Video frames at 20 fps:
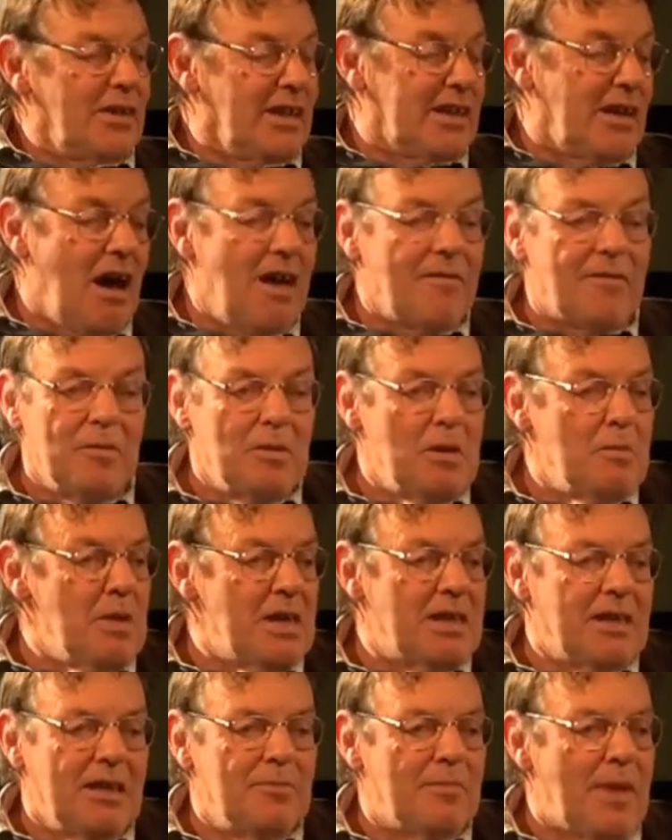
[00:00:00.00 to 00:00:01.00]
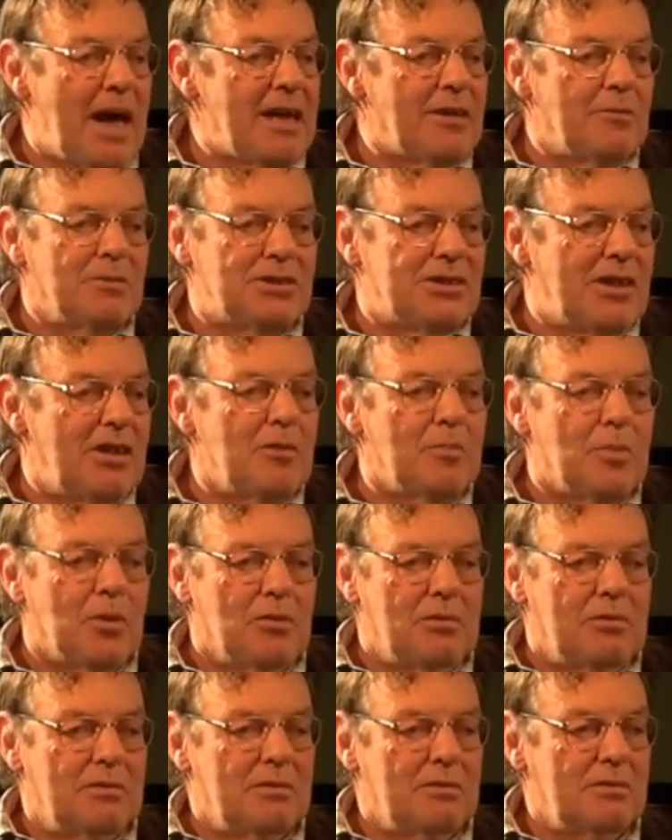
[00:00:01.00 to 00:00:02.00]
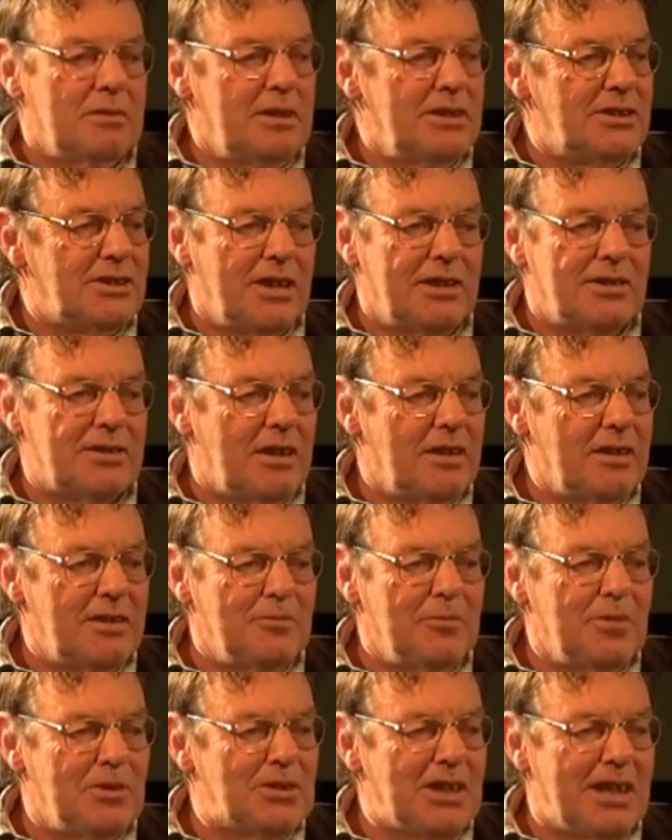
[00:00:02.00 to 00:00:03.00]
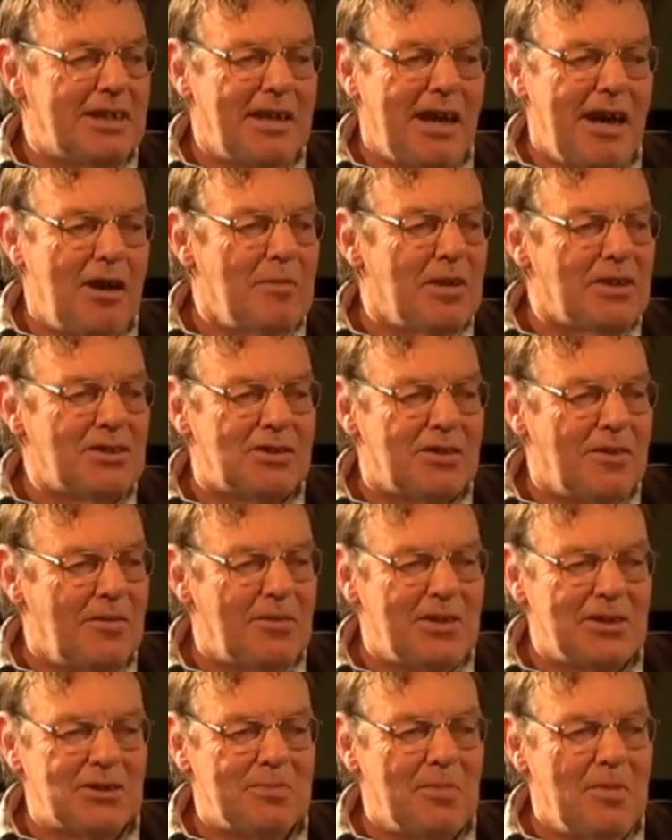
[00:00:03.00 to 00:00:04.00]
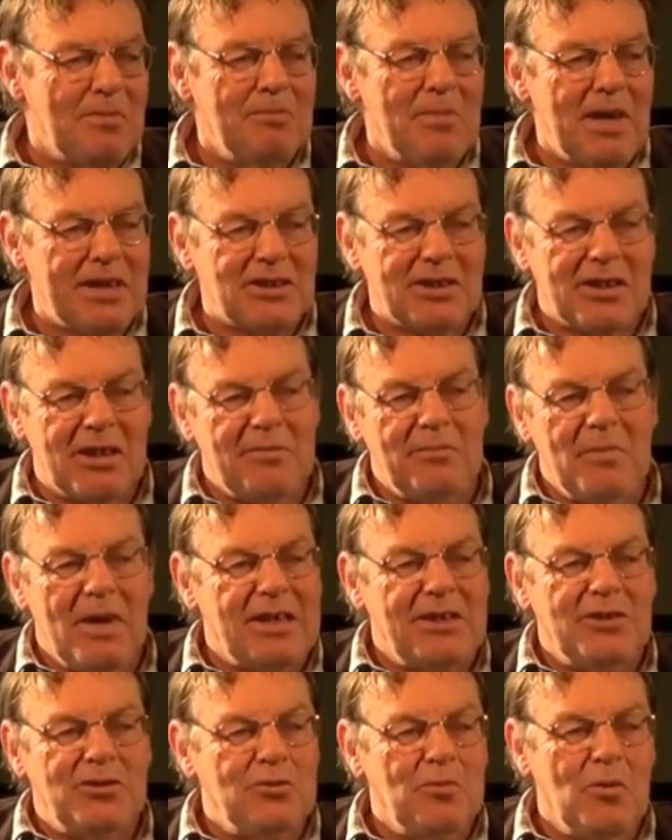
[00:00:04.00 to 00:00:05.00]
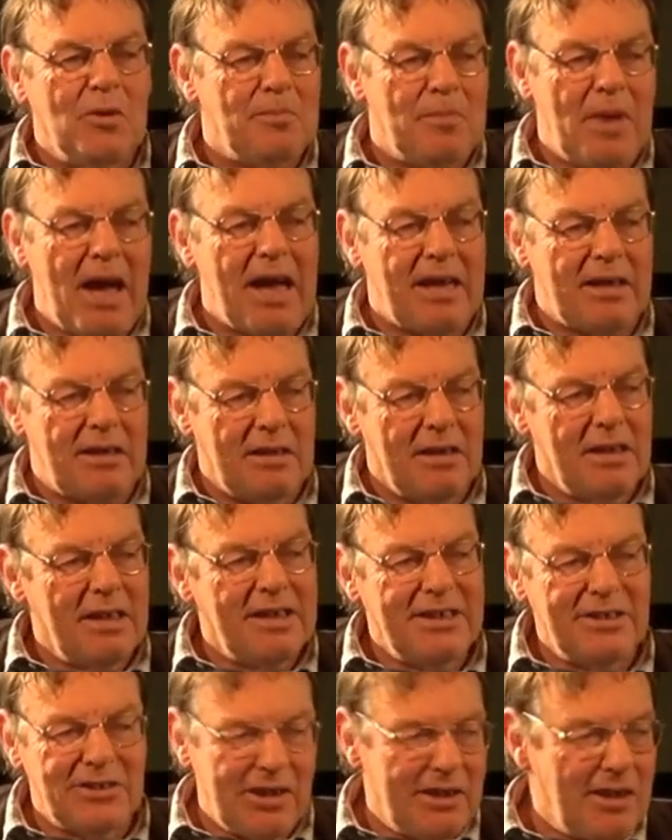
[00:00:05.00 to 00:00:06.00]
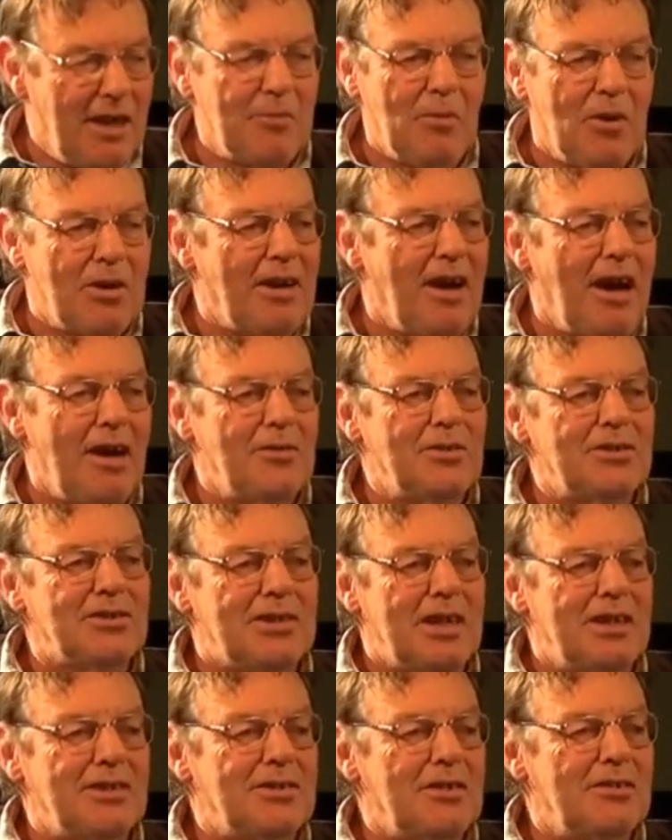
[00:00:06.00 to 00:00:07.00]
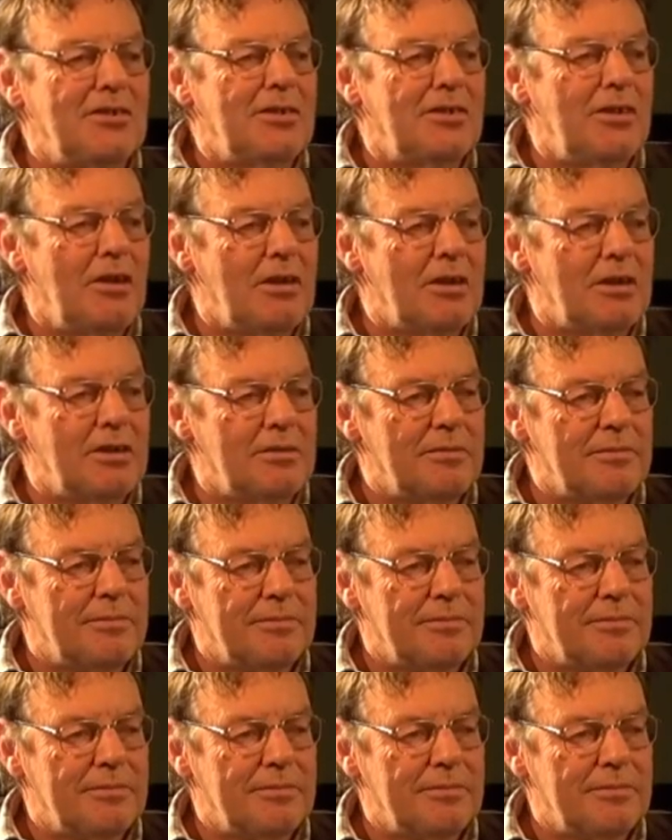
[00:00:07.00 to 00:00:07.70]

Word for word: The guy from the Midland Bank was terrible. He says, we said, how much of this Mexican money do you want back? He said, I want a hundred cents on the dollar.